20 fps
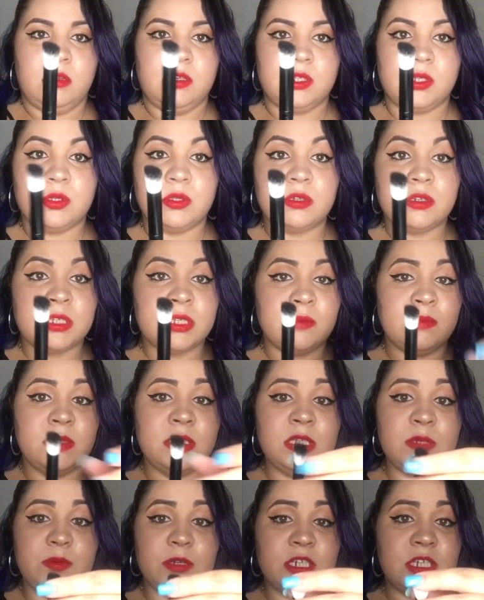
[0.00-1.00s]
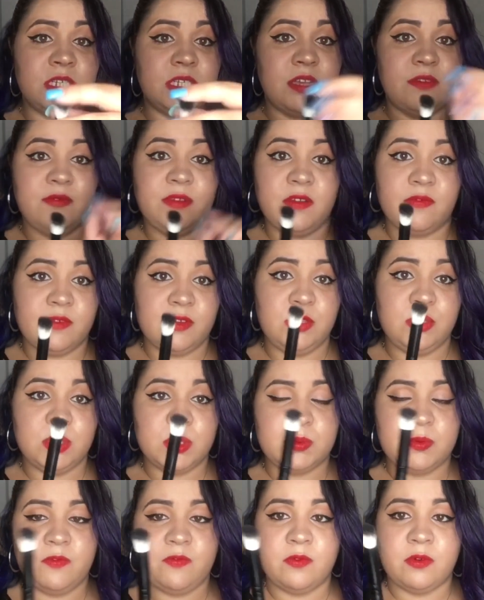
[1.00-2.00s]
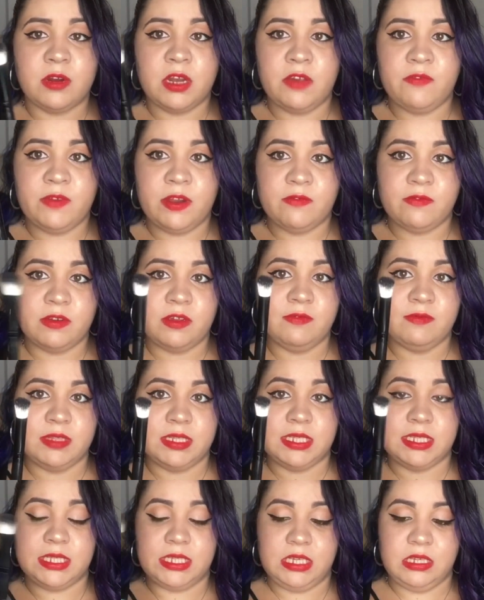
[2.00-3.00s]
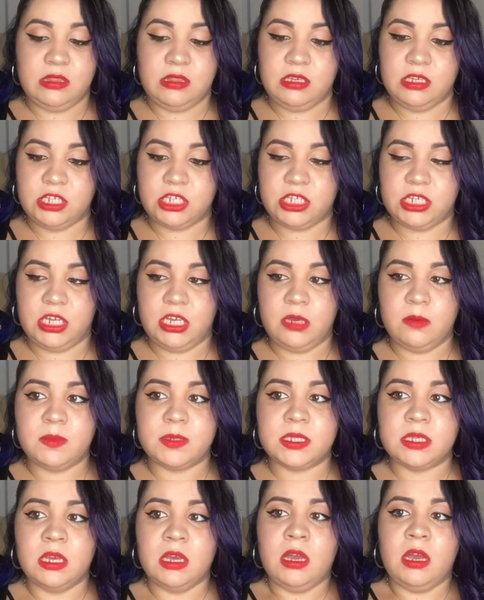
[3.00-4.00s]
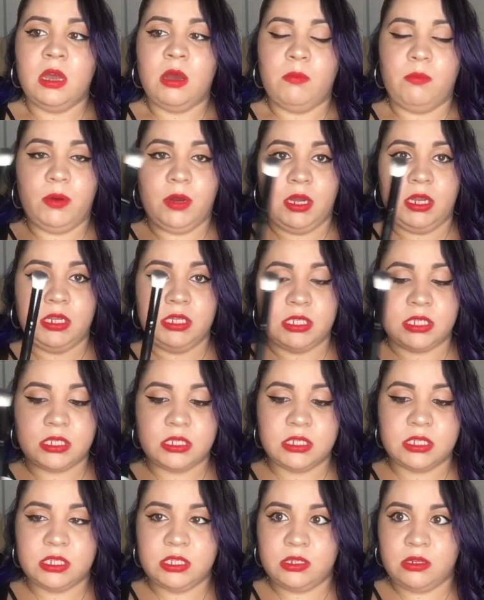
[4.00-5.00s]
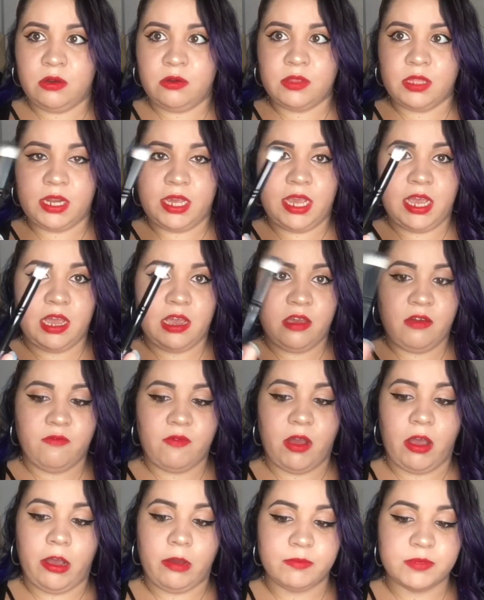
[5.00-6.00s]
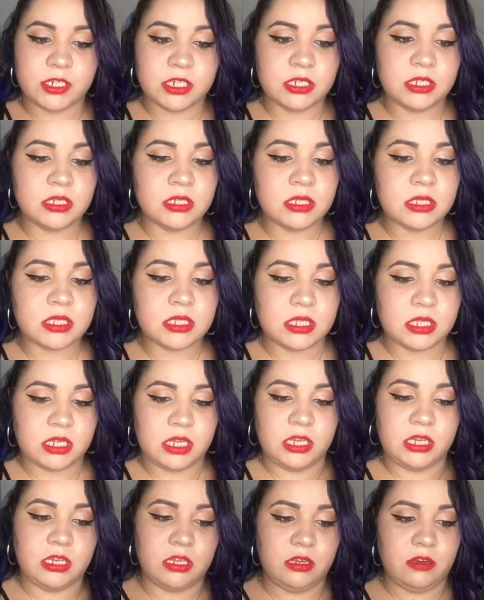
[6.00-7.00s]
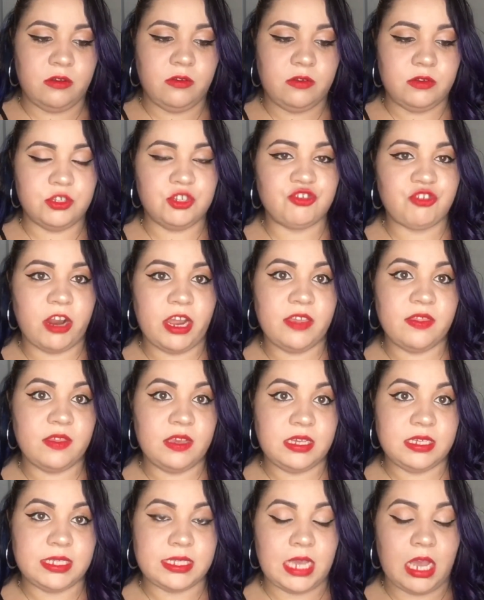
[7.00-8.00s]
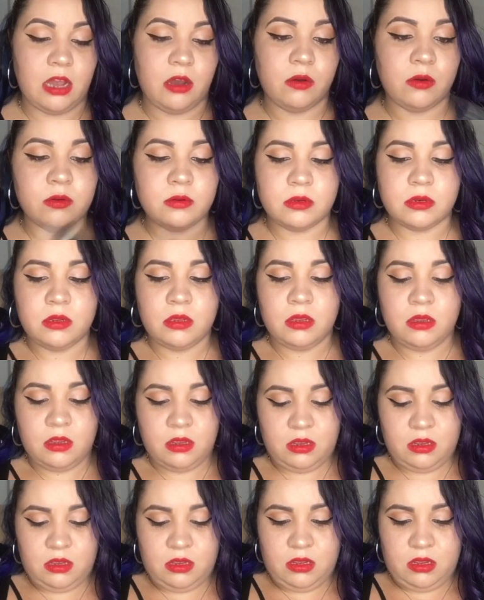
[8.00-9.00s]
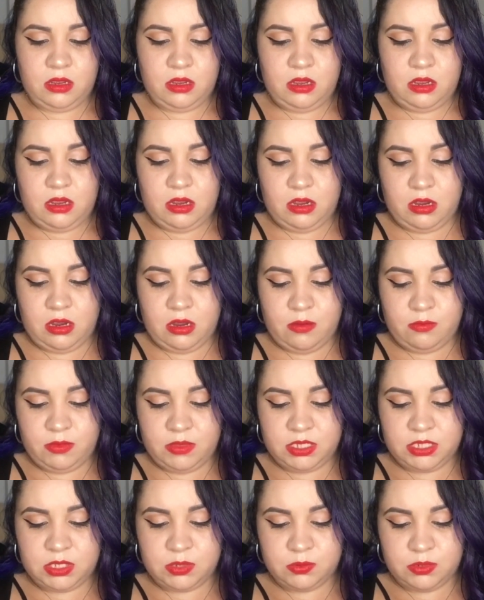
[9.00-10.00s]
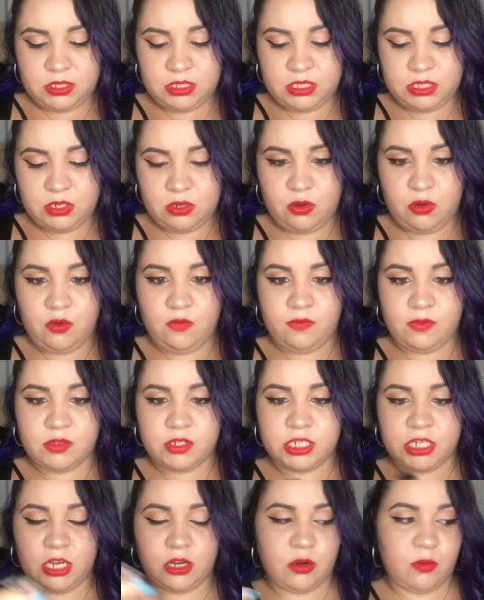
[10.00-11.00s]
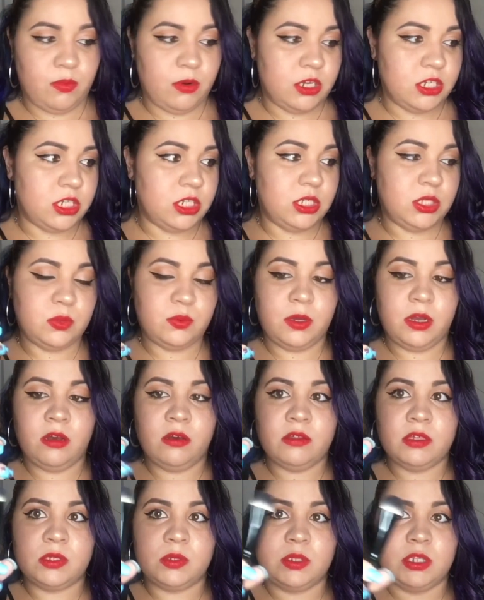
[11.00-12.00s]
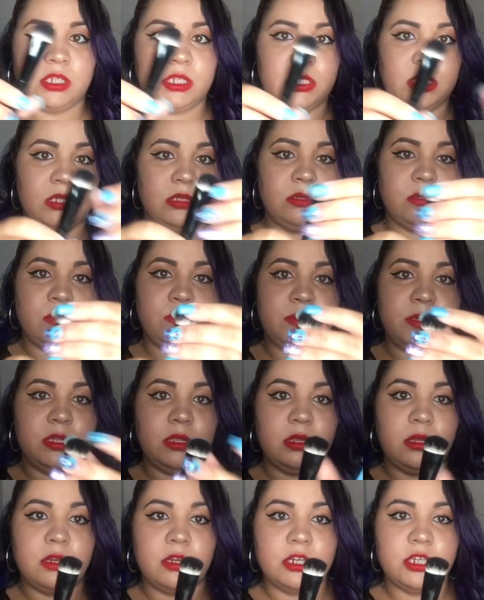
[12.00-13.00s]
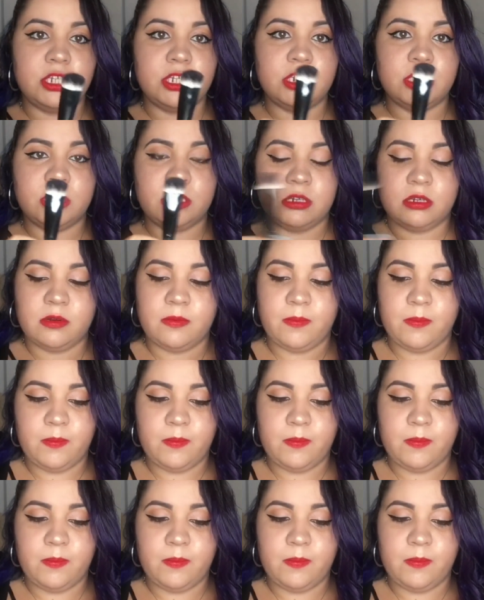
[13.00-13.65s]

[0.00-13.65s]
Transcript: So there's some of these brushes I've never used before. I've never even seen these shapes, but it's good to know that I have options that I can try things out. Um, this one's an oval shadow brush as well. This was just a little bit larger